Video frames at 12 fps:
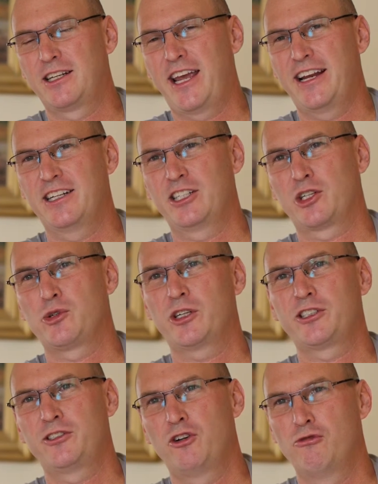Canada
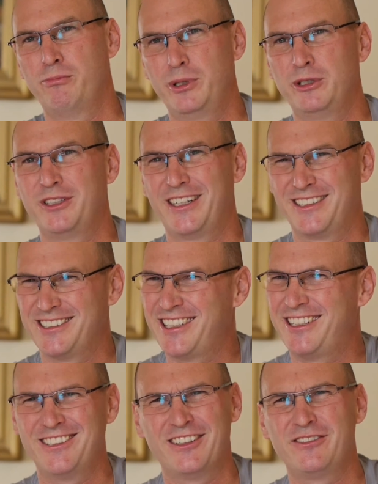crushed stone buildings. I
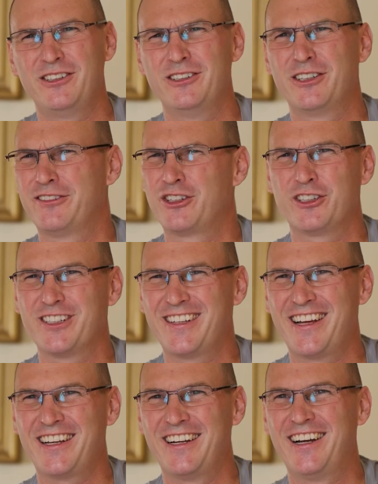don't know if you ever heard of
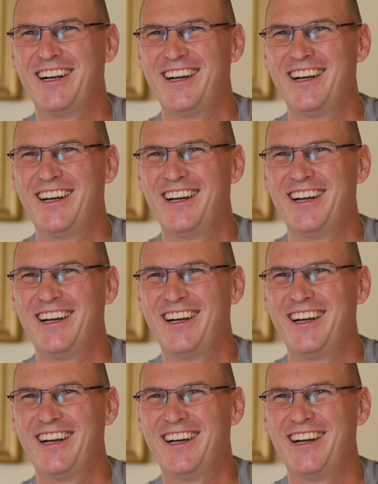that.